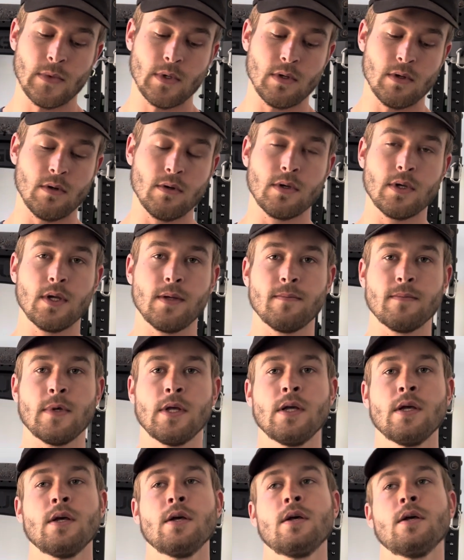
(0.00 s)
Okay,
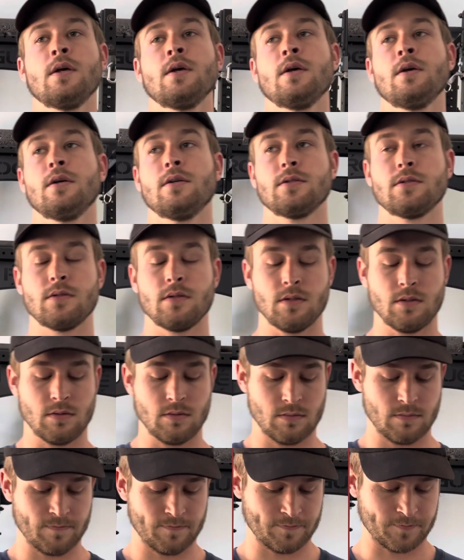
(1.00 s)
so
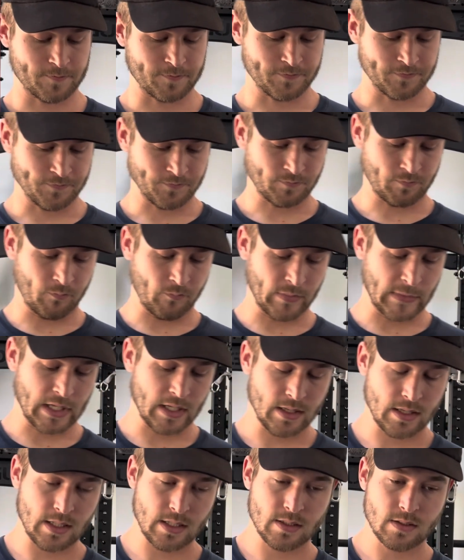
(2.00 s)

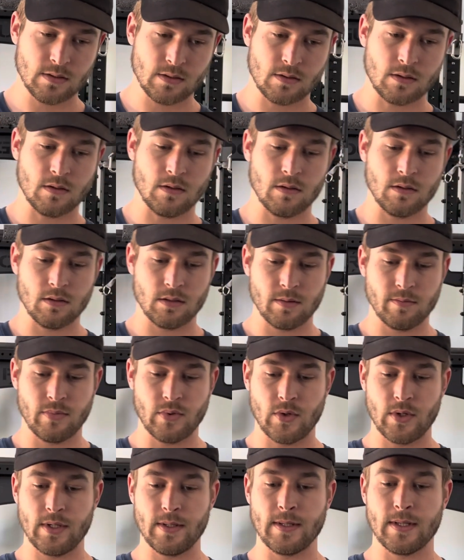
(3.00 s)
these are all
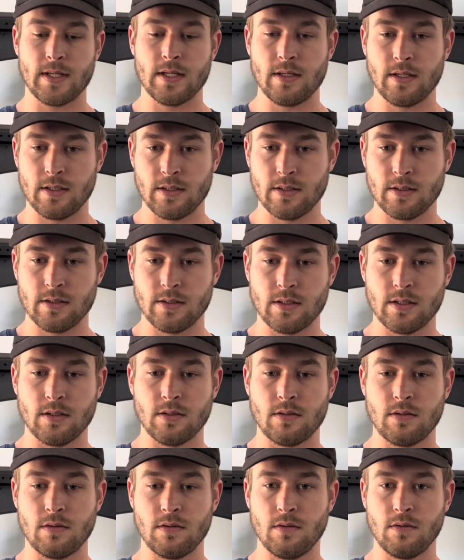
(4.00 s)
important things
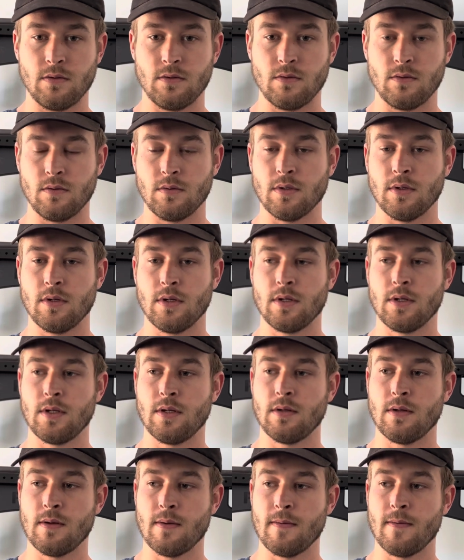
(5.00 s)
to
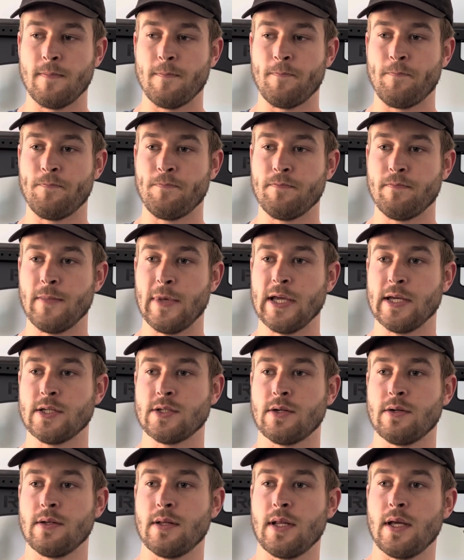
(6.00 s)
make
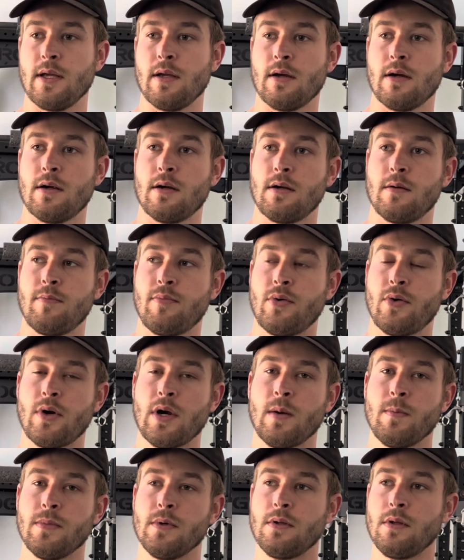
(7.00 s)
sure they are
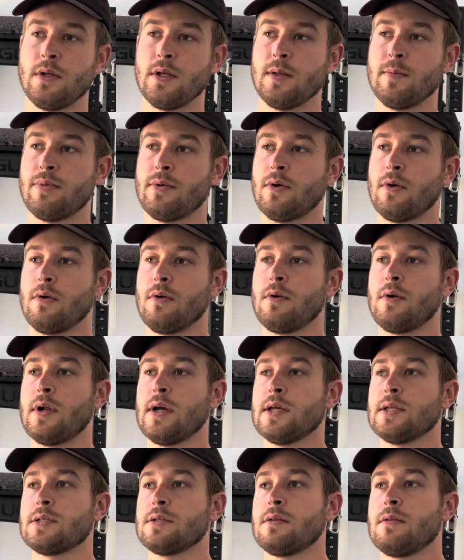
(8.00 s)
properly
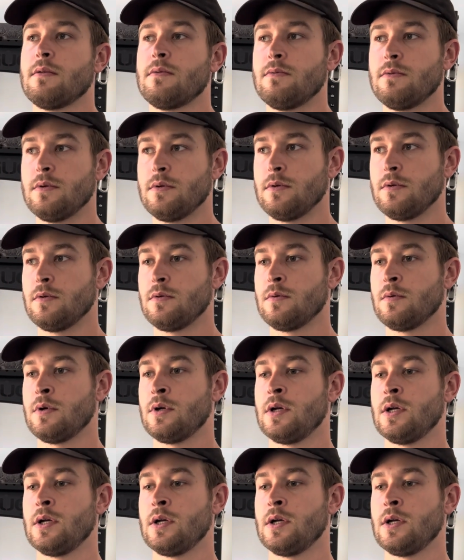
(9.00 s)
progressed through